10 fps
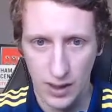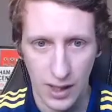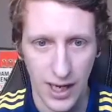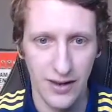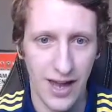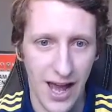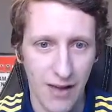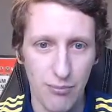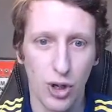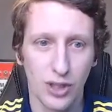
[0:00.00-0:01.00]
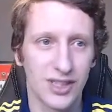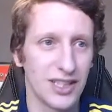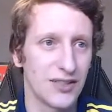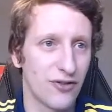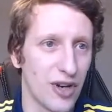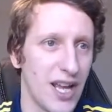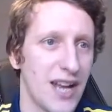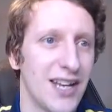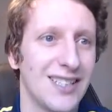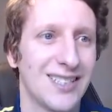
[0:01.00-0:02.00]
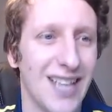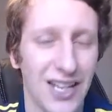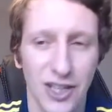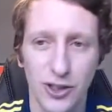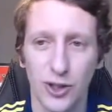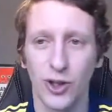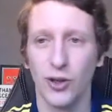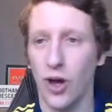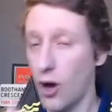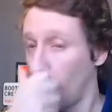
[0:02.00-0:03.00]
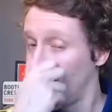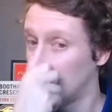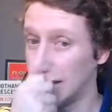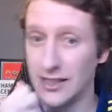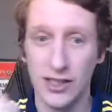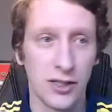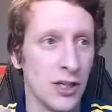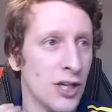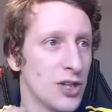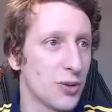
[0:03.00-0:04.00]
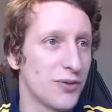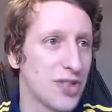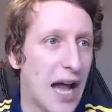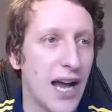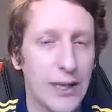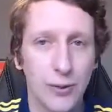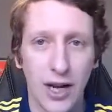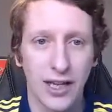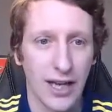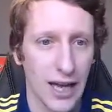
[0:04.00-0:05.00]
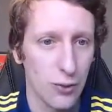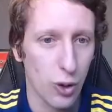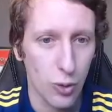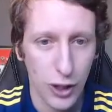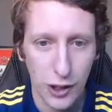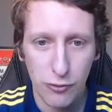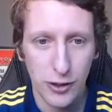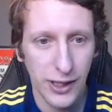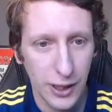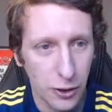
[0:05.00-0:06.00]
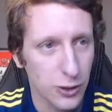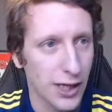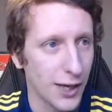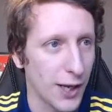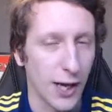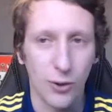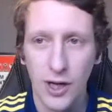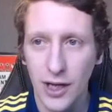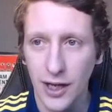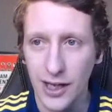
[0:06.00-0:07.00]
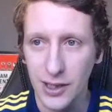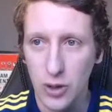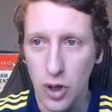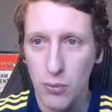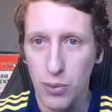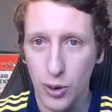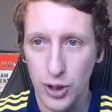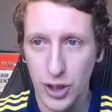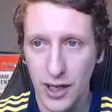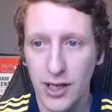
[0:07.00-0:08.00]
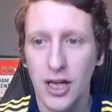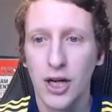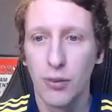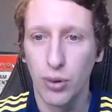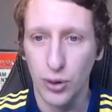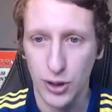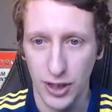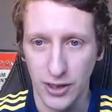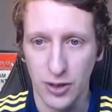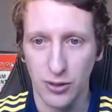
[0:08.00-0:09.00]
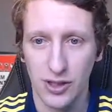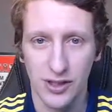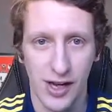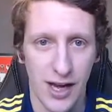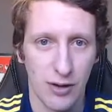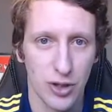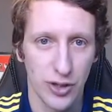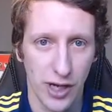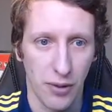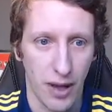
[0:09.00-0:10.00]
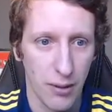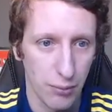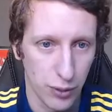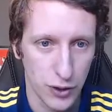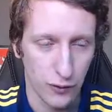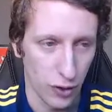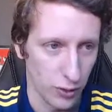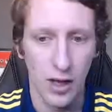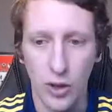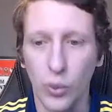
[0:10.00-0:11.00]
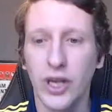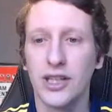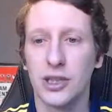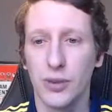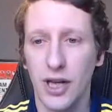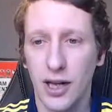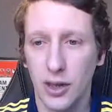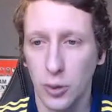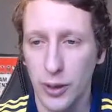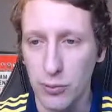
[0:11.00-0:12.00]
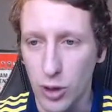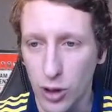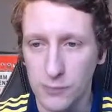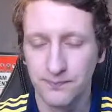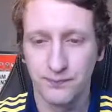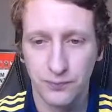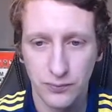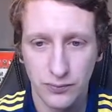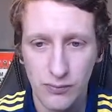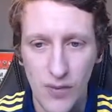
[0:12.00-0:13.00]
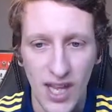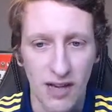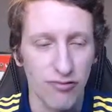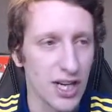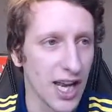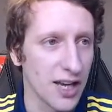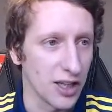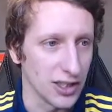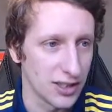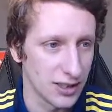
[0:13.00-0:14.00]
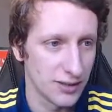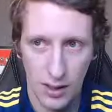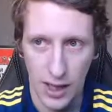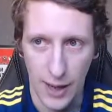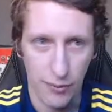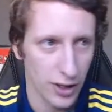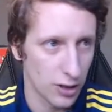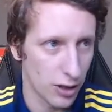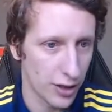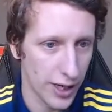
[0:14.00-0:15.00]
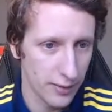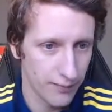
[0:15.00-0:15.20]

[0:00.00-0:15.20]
In there, Moses, free header, second goal of the season. So we've started well again. What we're going to really look at now is pushing. So I'm going to say now, straight away, push forward. We need to be a little bit more relentless. Emre corner.